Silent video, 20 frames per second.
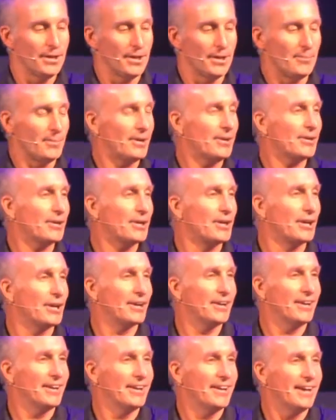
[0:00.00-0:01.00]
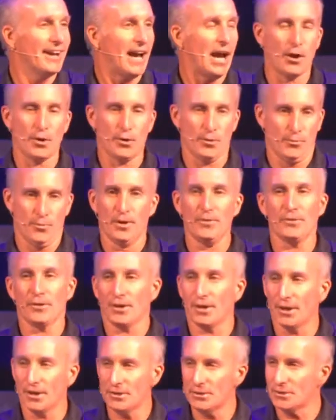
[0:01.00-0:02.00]
America how to run their
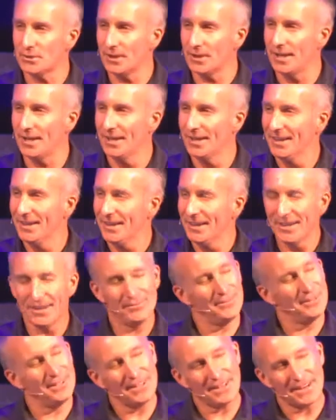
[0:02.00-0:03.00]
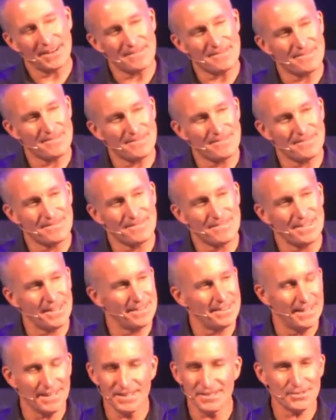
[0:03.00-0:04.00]
country, I'm like,
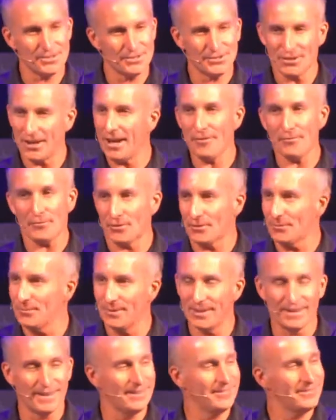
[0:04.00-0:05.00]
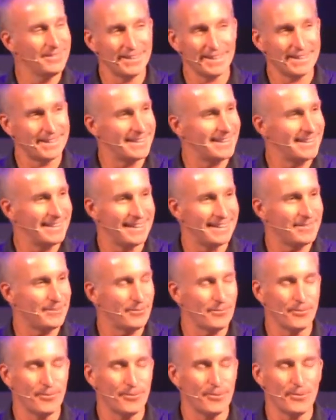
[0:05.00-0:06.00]
that, that doesn't jive with me. I'm like, that,
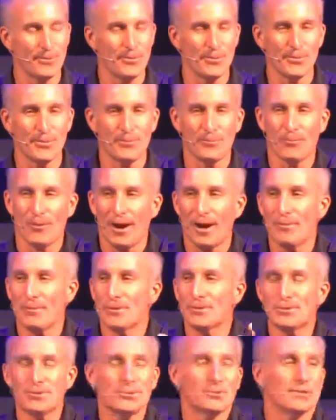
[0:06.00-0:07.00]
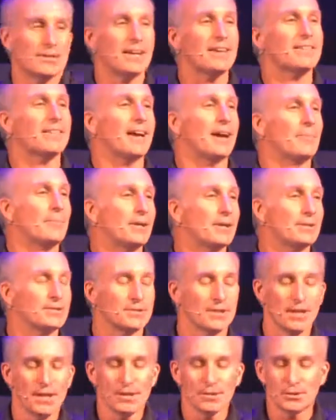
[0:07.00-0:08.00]
wh- why would you say that? Because
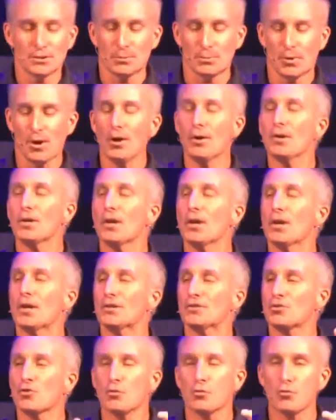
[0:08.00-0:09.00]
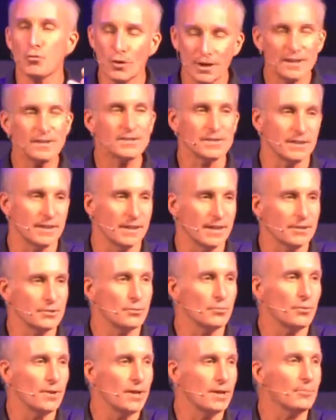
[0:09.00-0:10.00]
Somalia is crazy. It's
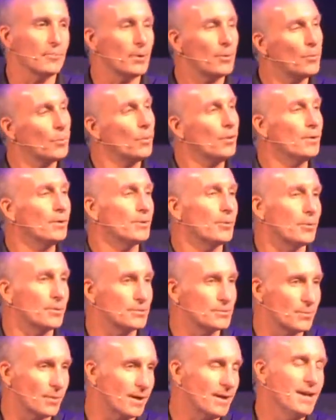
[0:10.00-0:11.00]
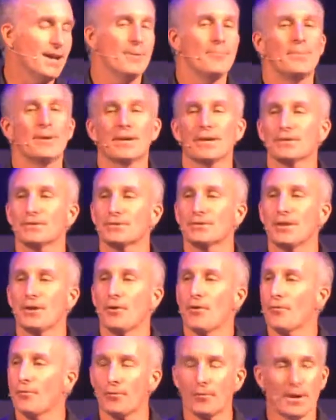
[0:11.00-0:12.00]
ran by warlords. Why? Because they
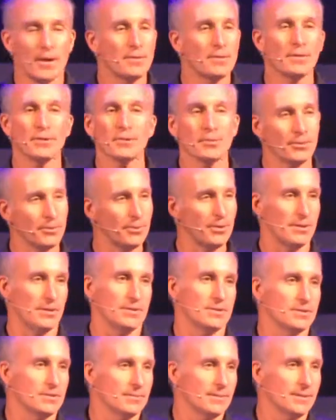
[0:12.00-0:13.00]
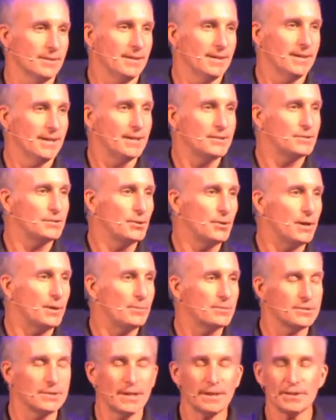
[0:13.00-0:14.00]
overran the authorities. And so it
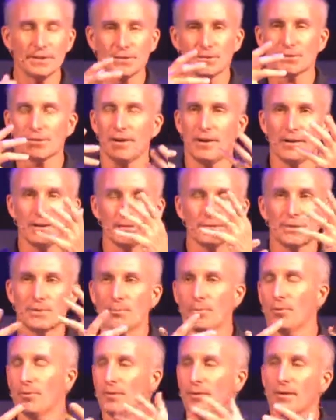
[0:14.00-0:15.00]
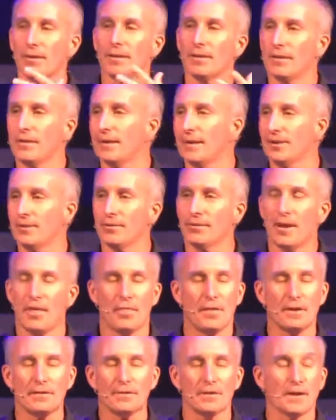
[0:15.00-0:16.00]
was like this oxymoron, you know, and I
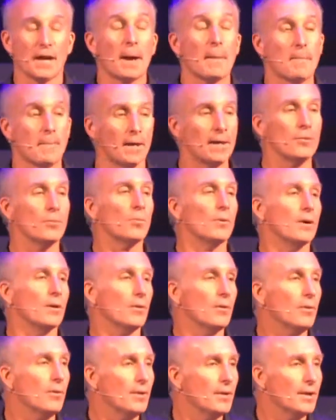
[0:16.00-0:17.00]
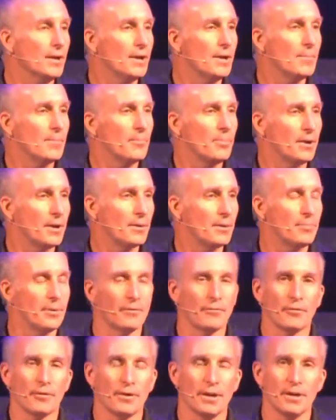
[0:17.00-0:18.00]
think the guy meant well, but, but
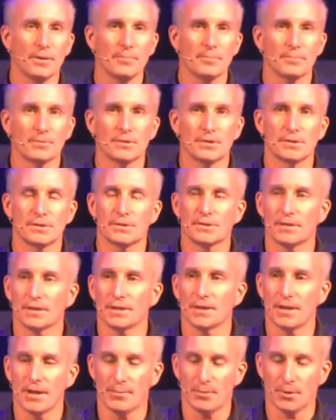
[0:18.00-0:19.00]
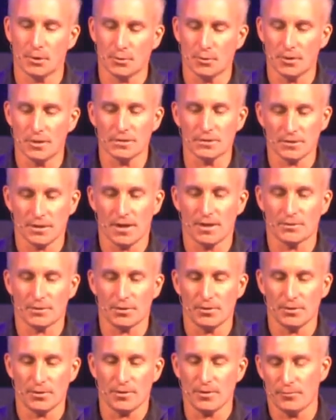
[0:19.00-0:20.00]
for him to, to come and criticize
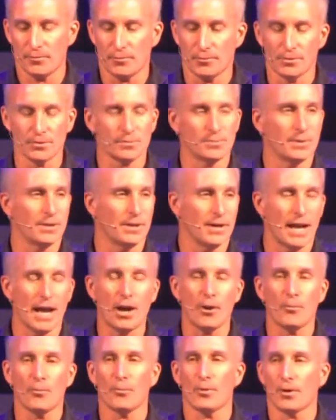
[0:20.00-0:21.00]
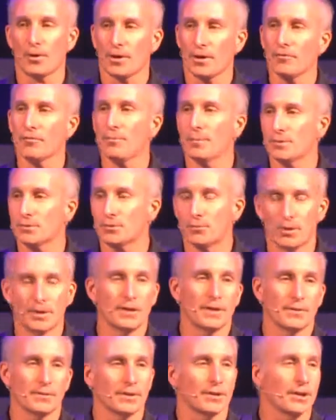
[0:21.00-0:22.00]
our law enforcement and how our government's
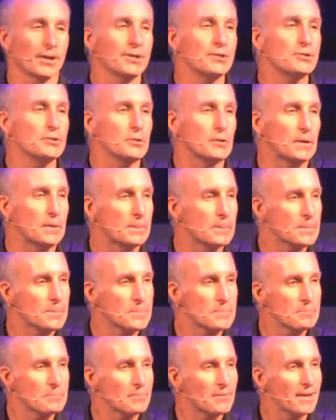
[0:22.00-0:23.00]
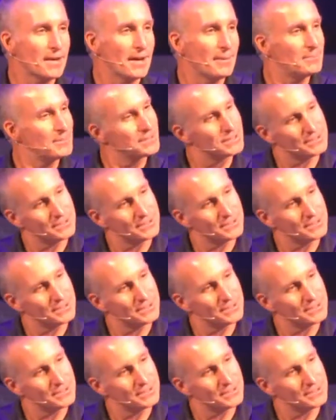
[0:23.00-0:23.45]
running the country, I'm just